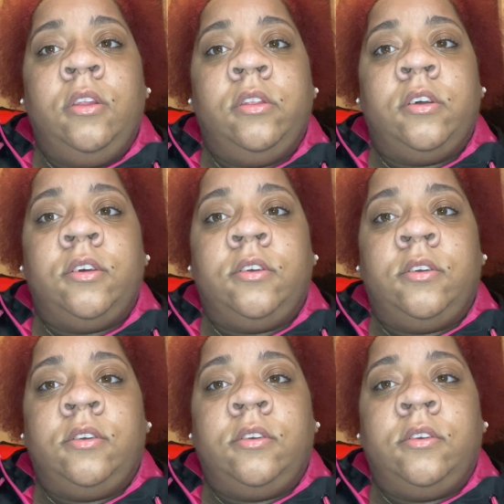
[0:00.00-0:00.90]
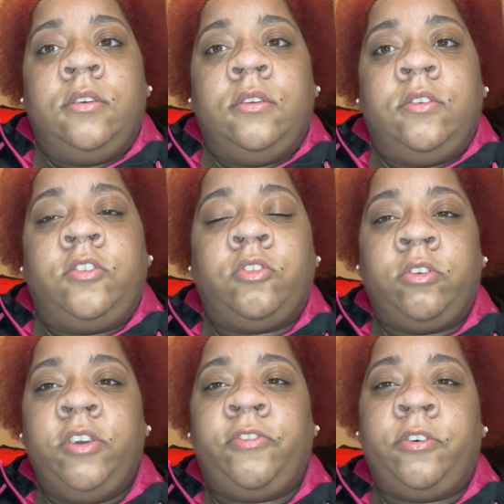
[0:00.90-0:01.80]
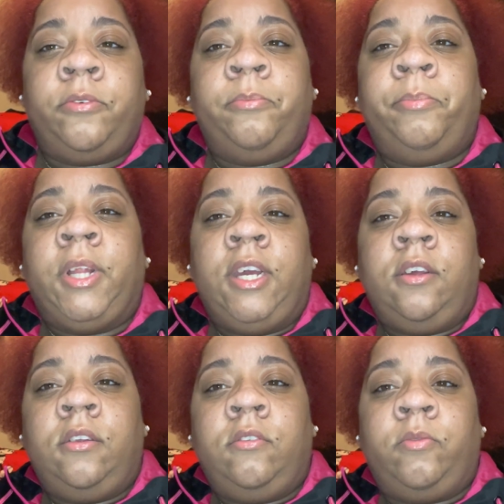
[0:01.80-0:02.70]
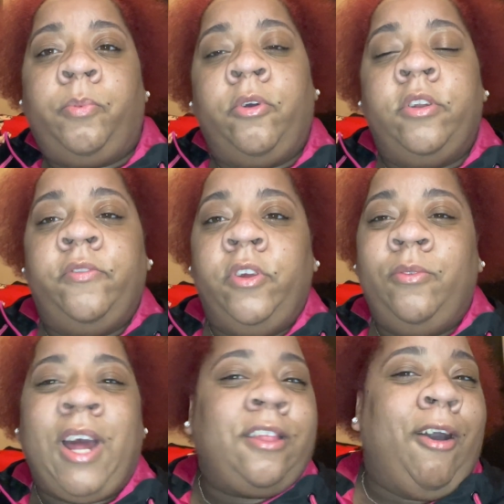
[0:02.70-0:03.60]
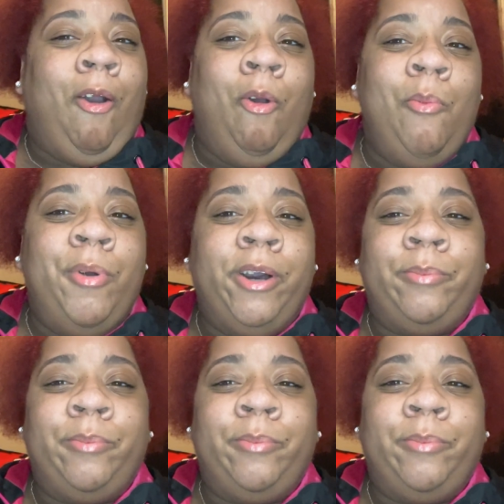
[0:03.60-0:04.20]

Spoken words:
the story from Blake's point of view, not the whole book,